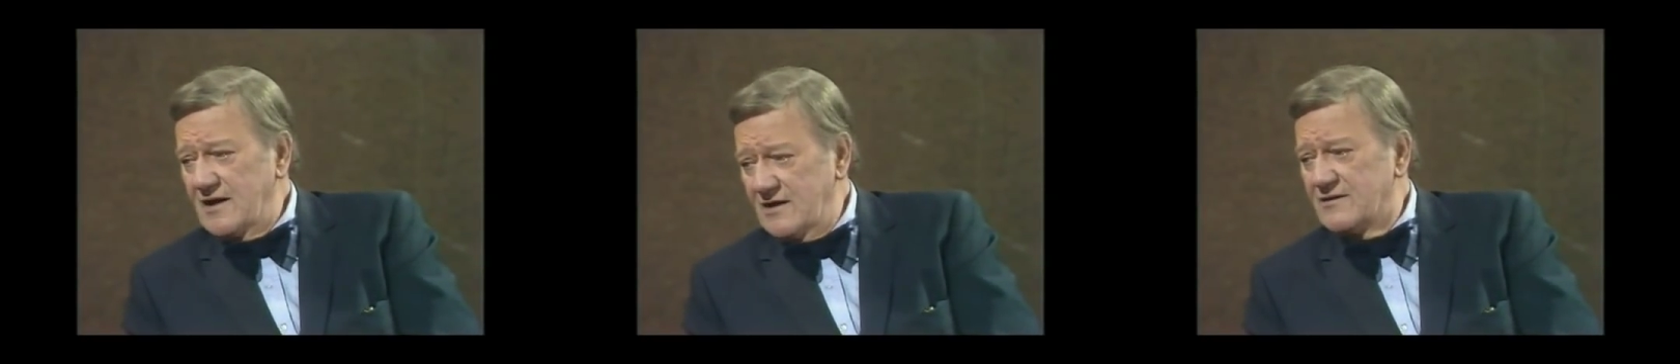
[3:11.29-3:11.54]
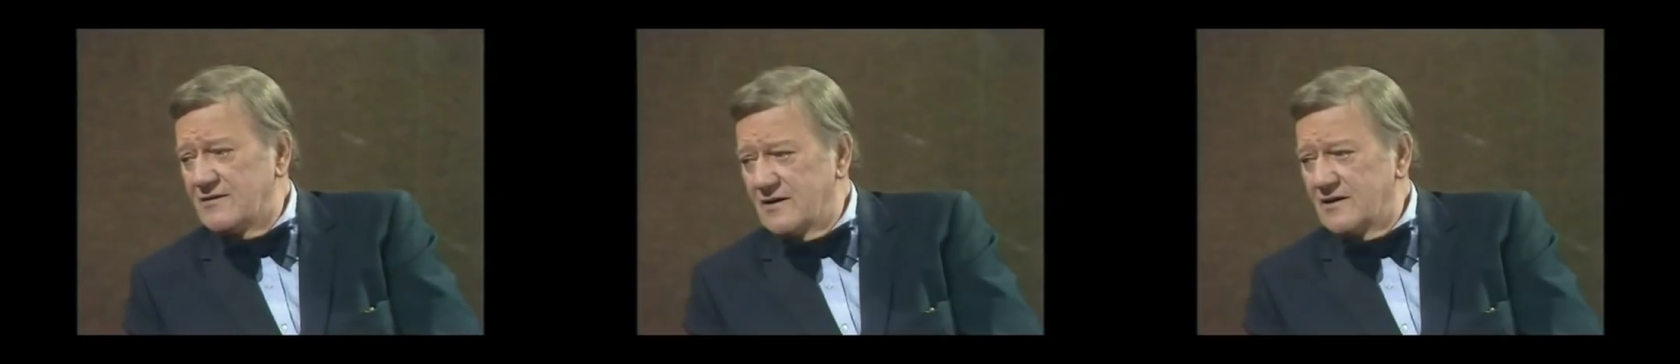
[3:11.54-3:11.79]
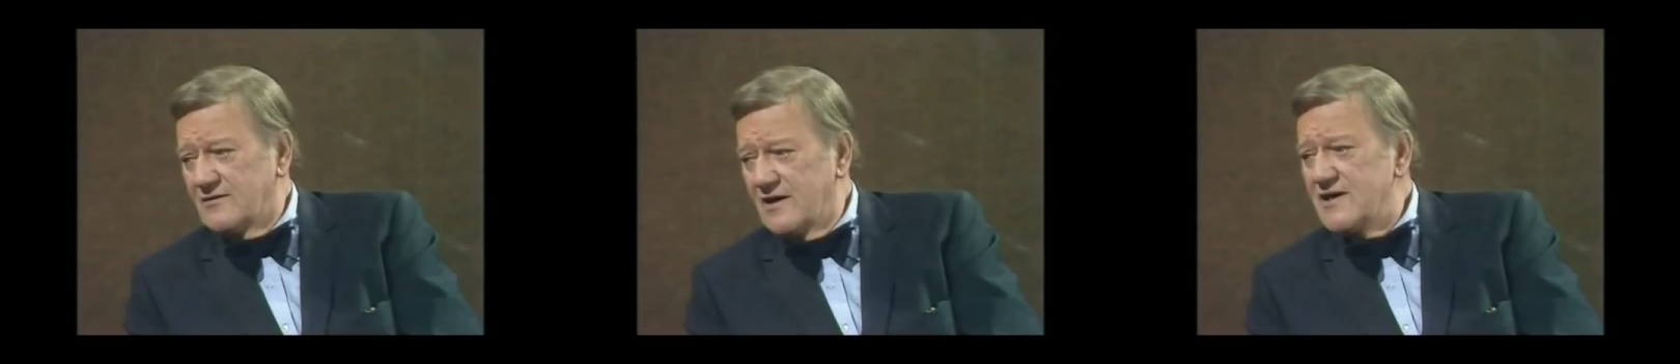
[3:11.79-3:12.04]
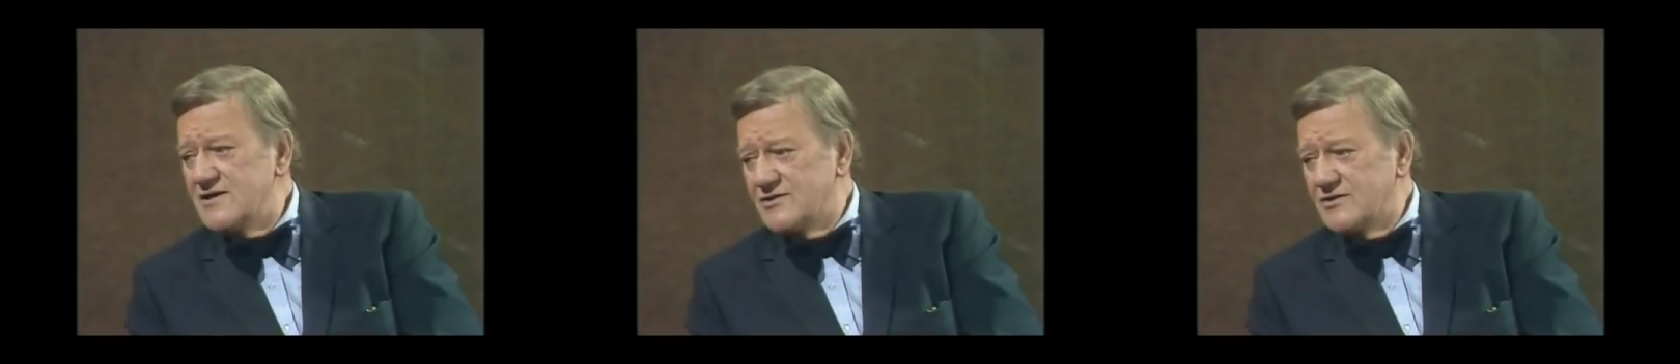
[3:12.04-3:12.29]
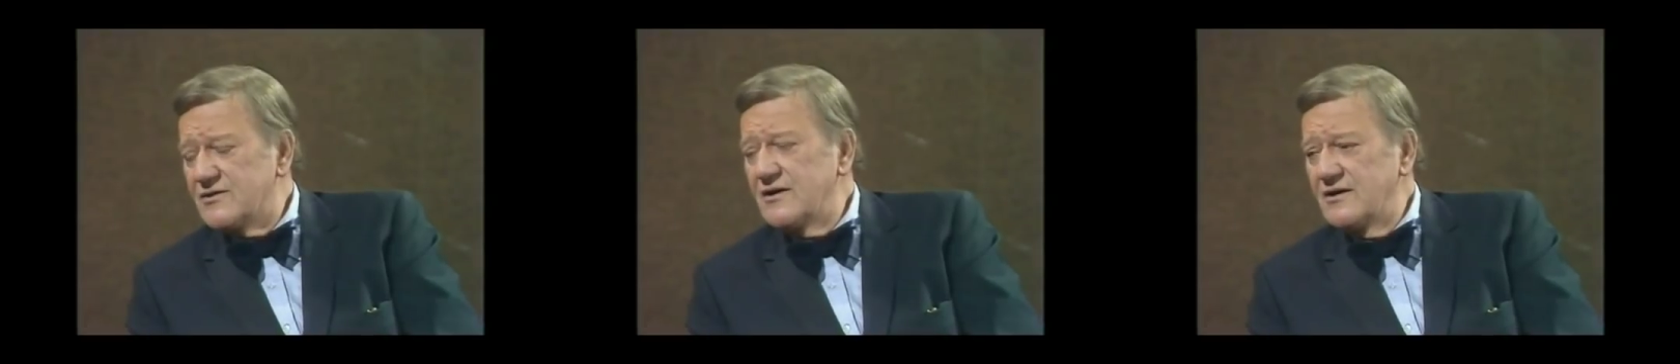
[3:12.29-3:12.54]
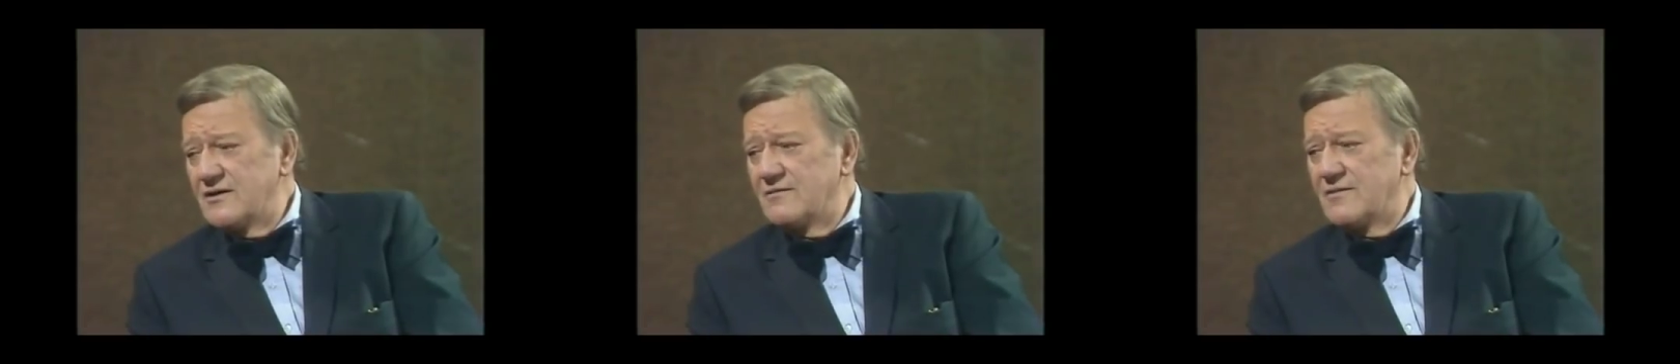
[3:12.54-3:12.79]
either a grand
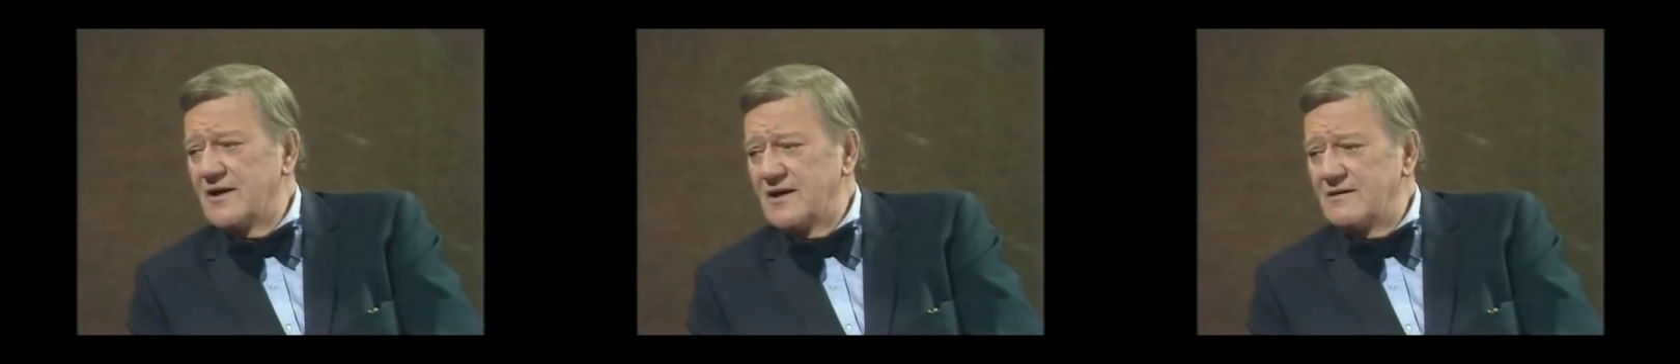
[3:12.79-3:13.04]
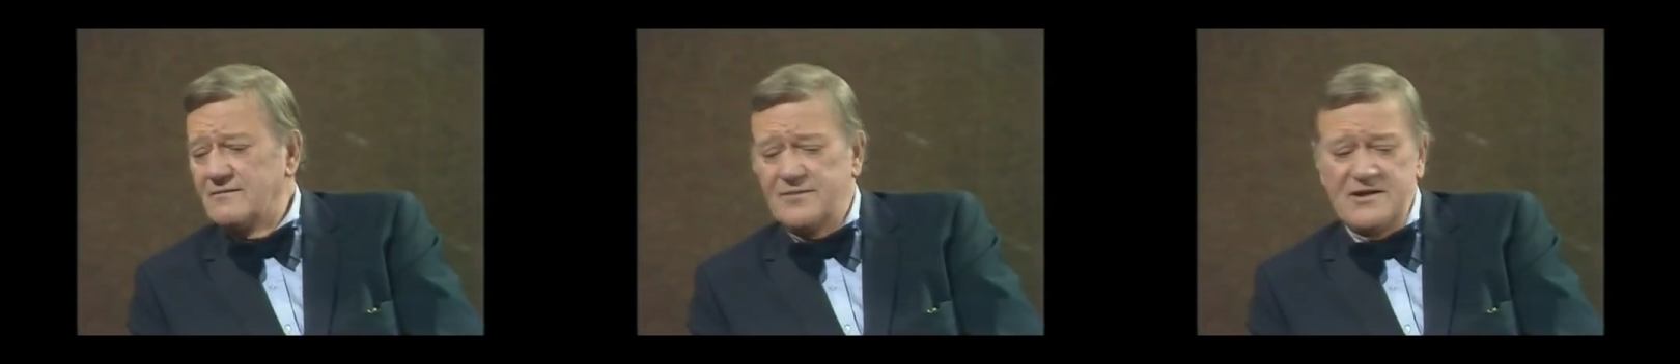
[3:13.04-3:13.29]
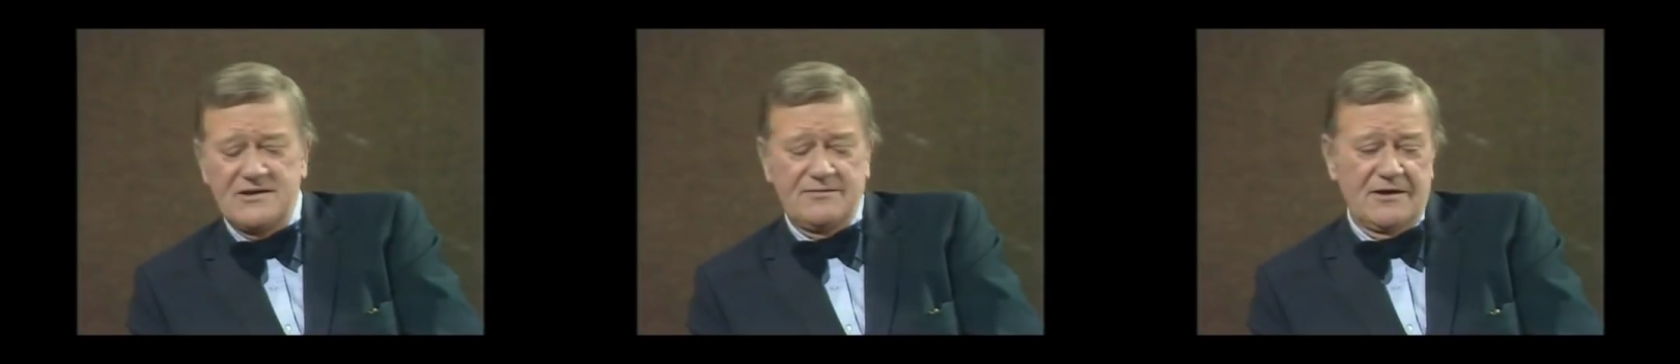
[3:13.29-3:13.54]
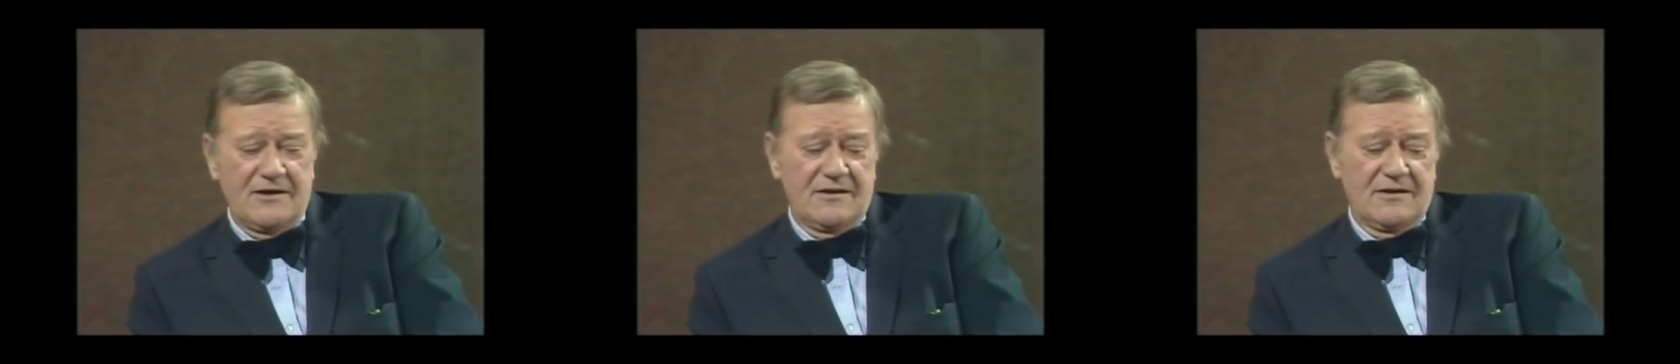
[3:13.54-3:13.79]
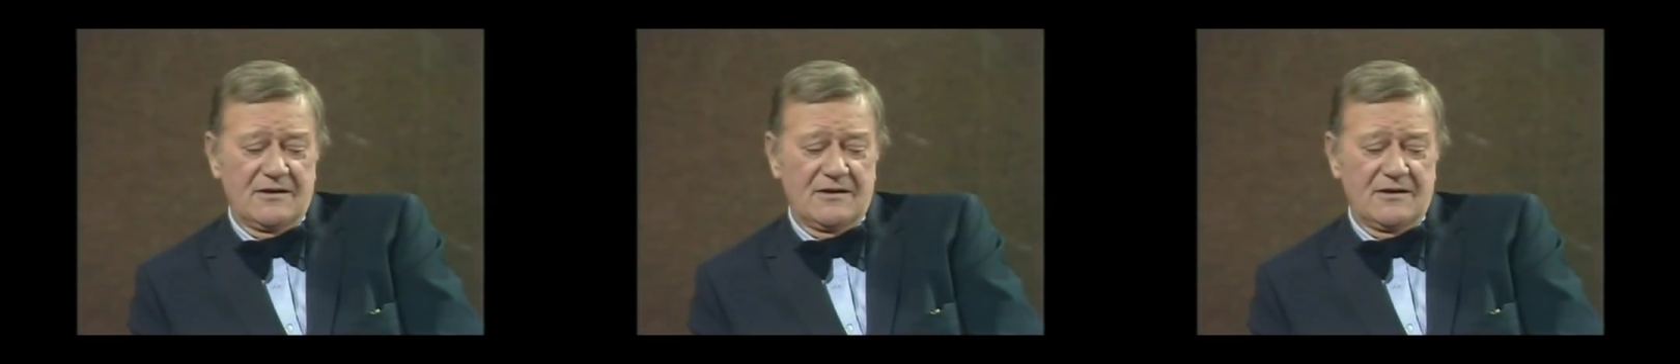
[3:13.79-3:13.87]
jury or by an impeachment